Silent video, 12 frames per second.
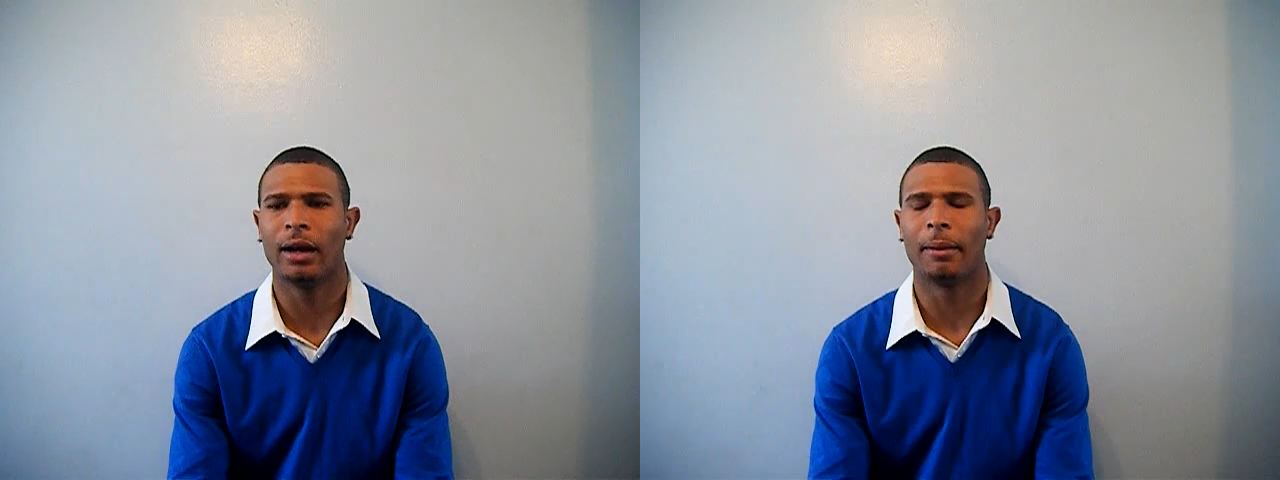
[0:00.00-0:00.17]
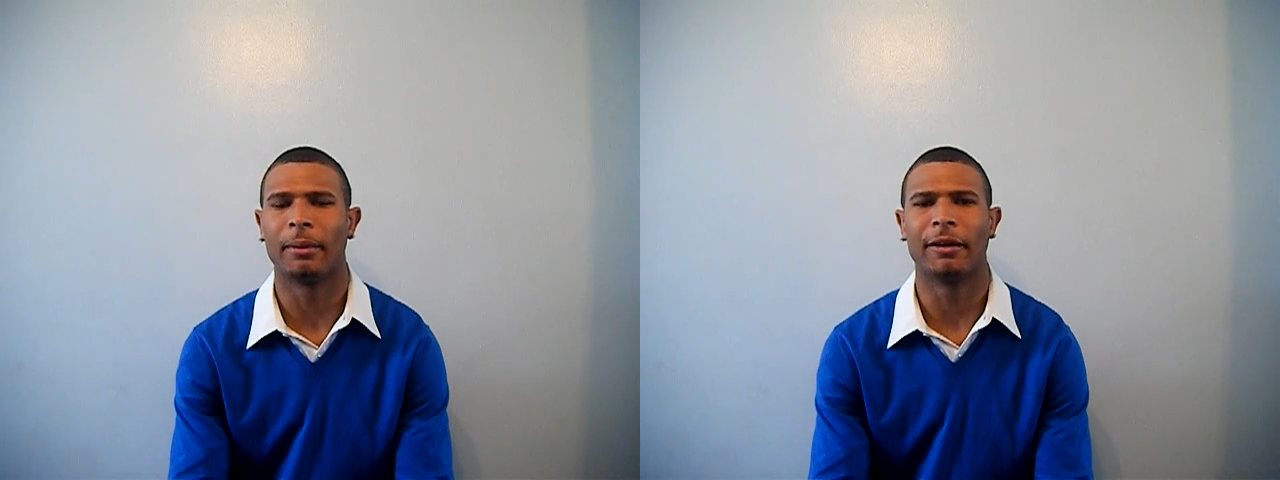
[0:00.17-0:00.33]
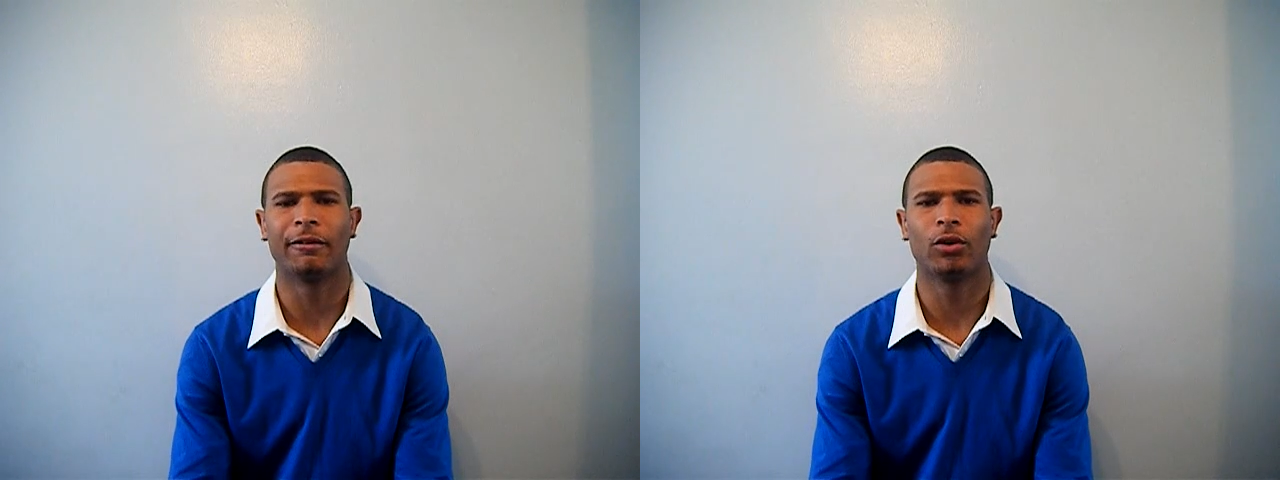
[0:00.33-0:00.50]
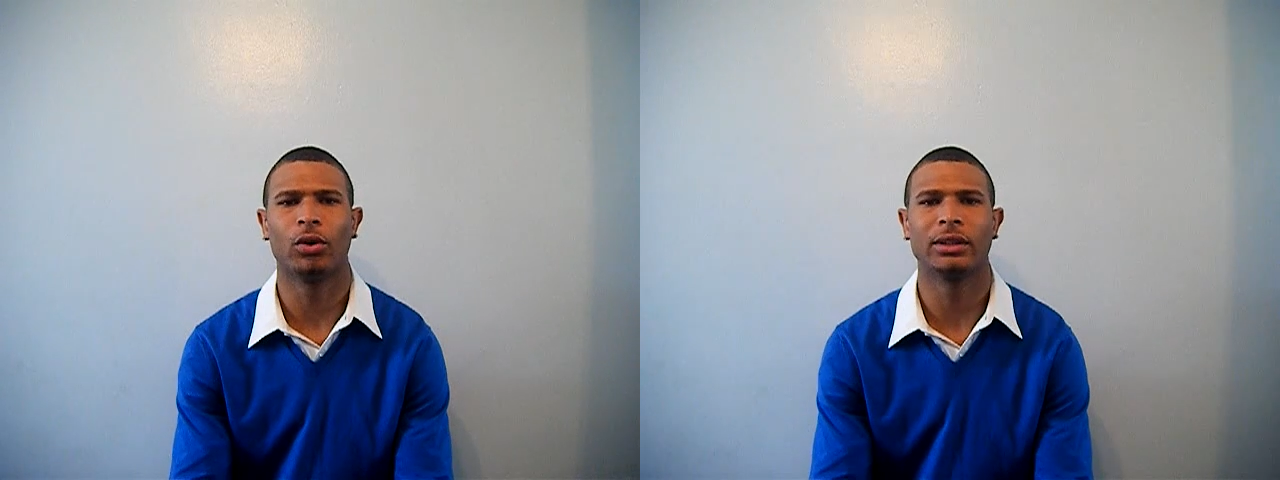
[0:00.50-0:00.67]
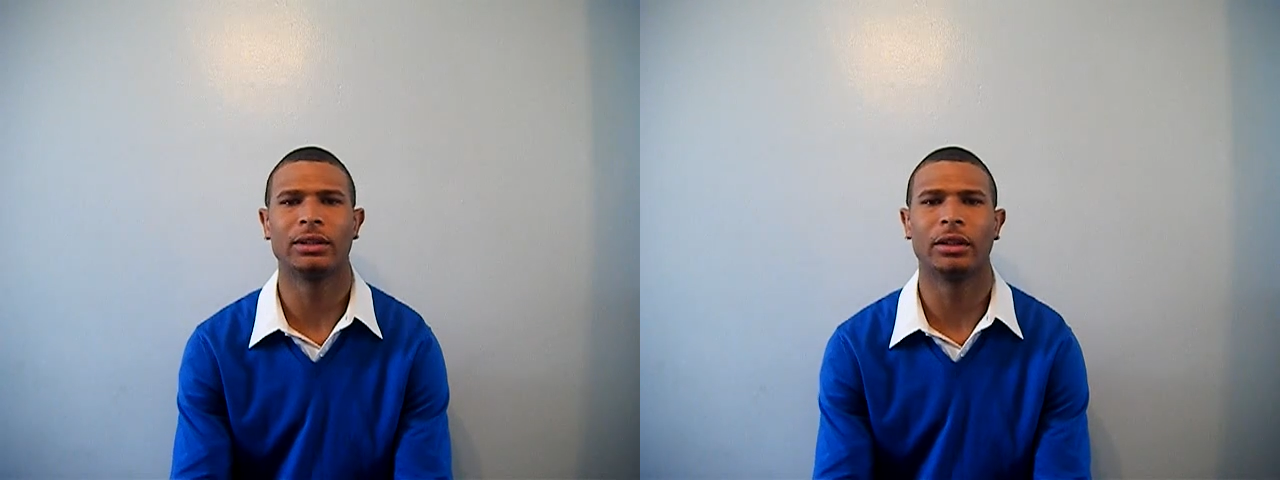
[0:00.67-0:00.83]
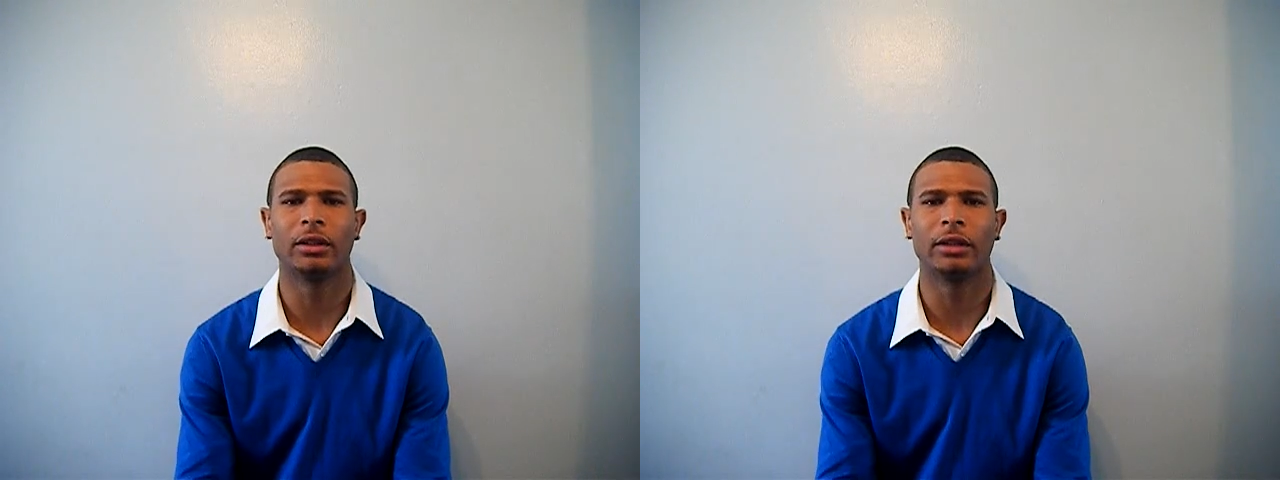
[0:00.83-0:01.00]
Of course
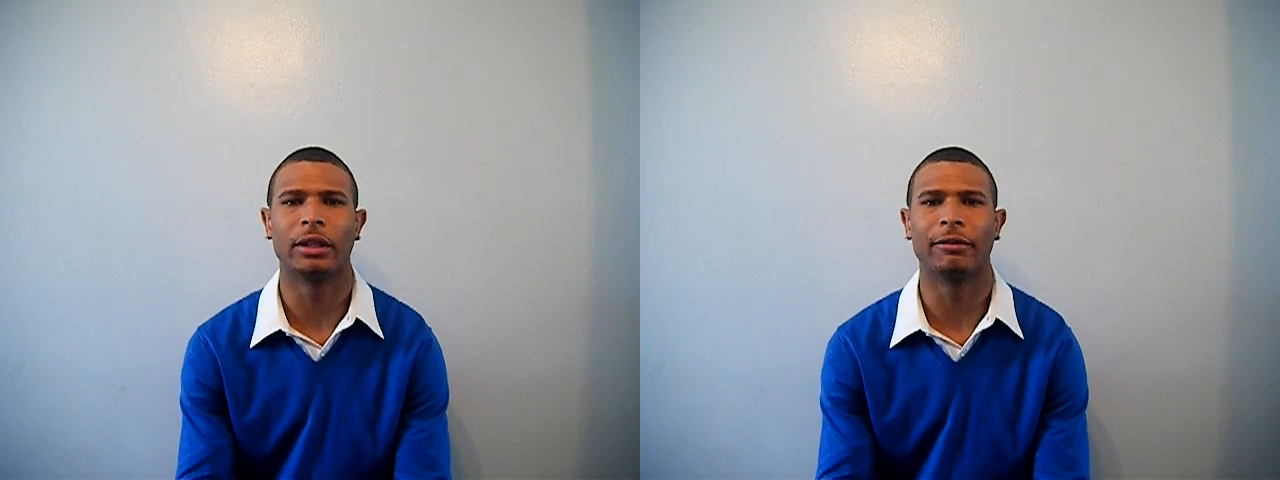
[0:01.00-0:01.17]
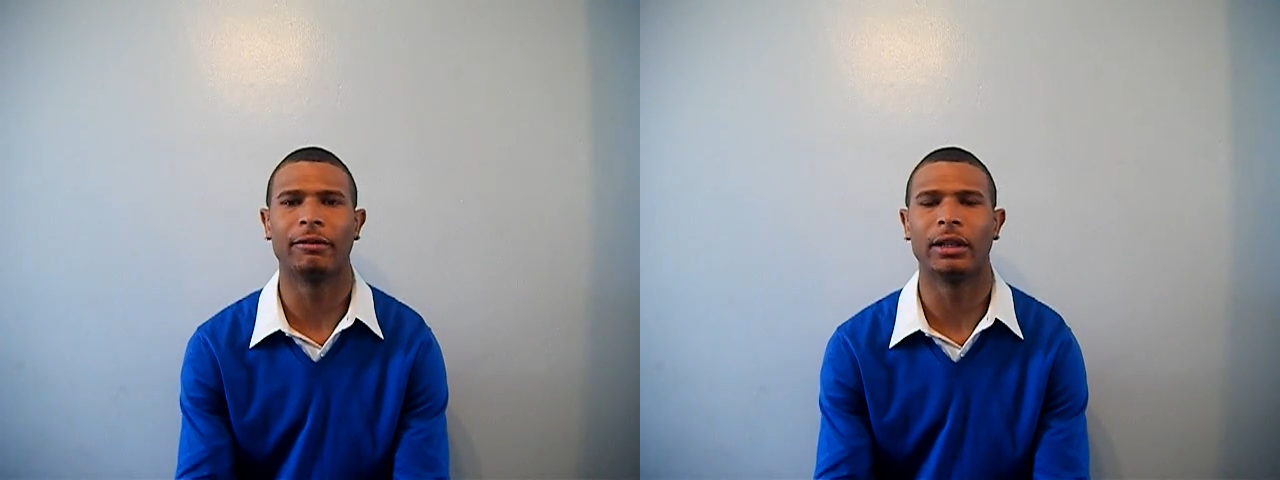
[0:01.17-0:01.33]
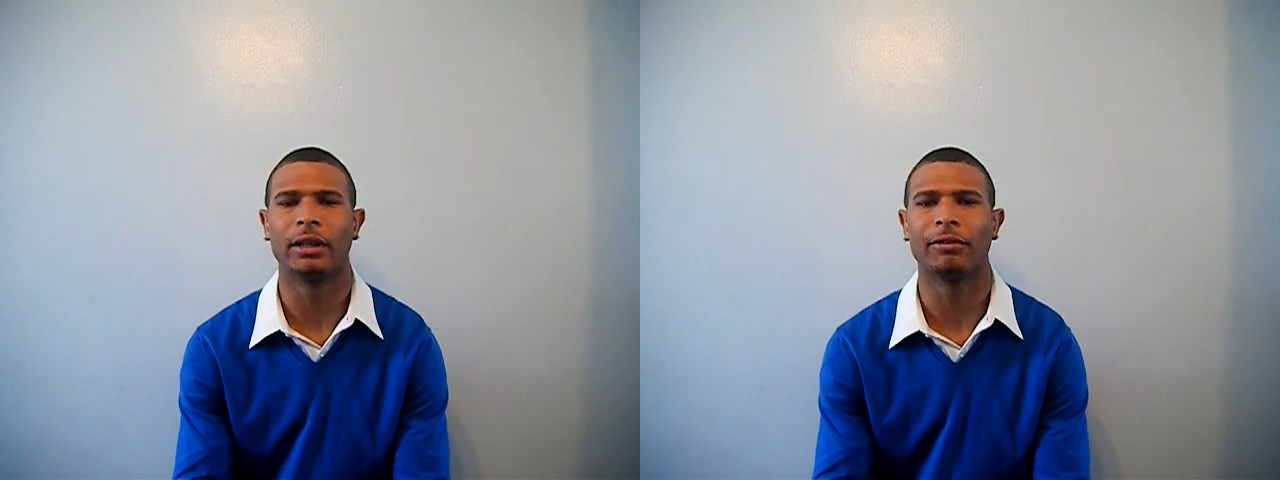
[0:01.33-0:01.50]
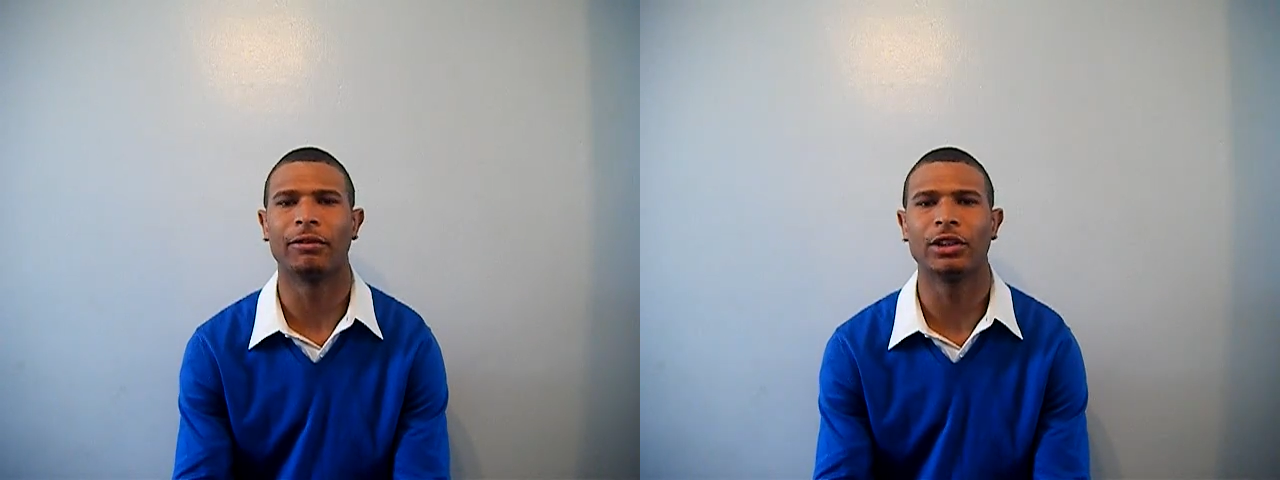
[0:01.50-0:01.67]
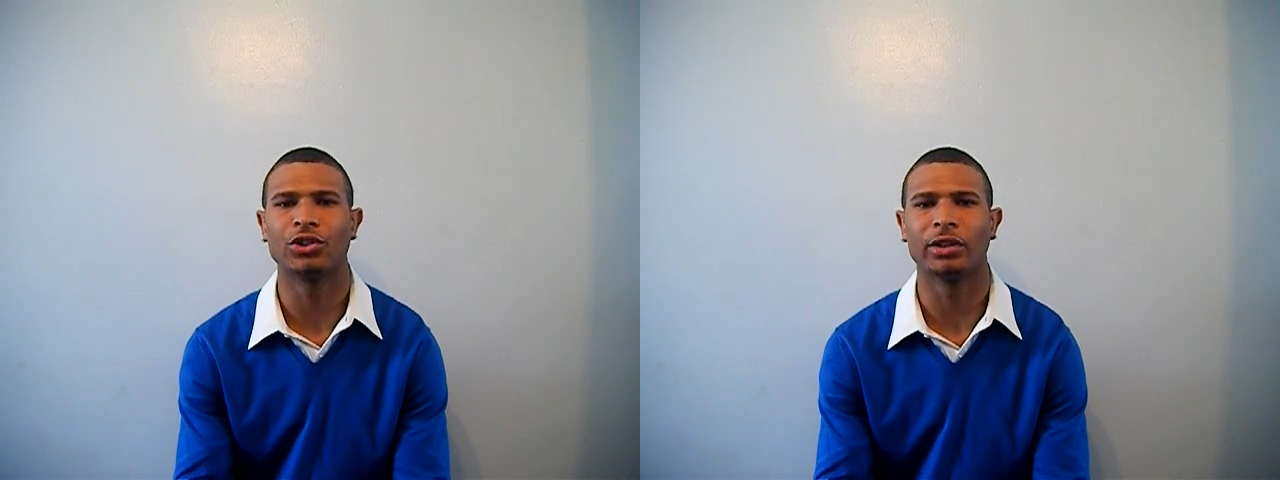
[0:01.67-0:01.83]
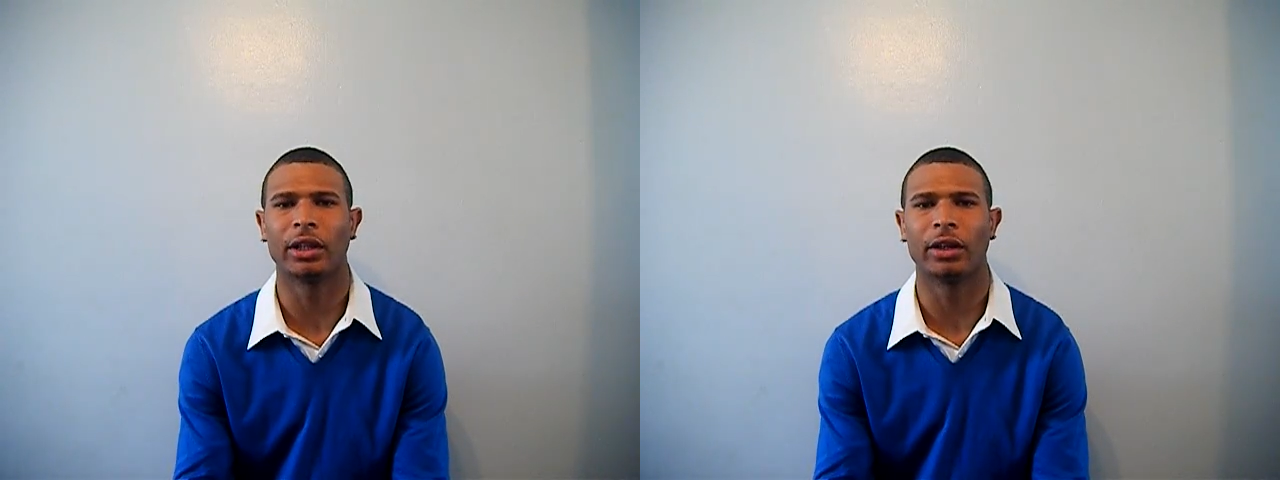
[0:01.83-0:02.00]
they're feeling
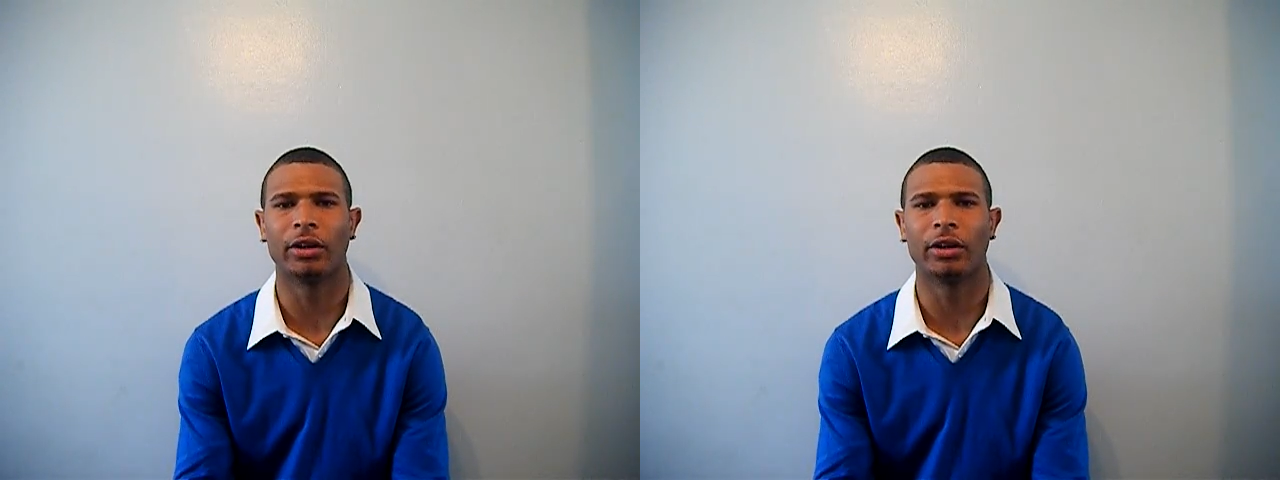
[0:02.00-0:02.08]
frustrated.